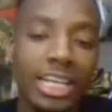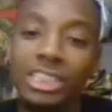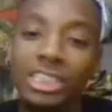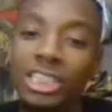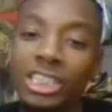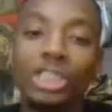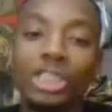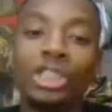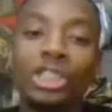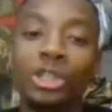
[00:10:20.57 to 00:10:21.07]

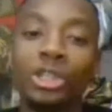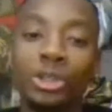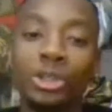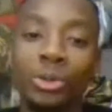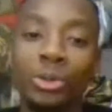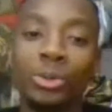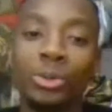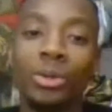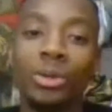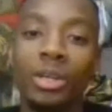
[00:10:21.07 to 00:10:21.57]
it's just
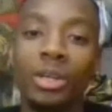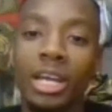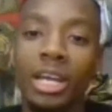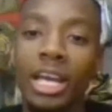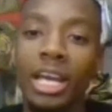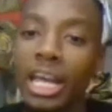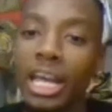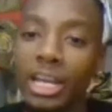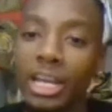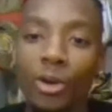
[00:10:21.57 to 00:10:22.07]
you
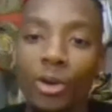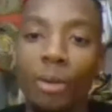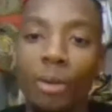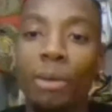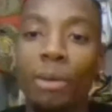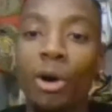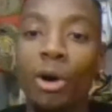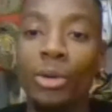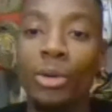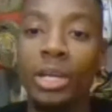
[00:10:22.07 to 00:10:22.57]
and
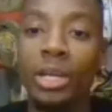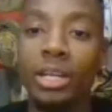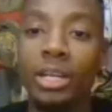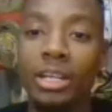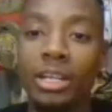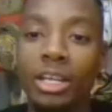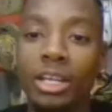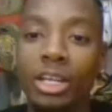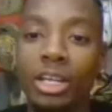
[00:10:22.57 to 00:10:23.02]
your opponent.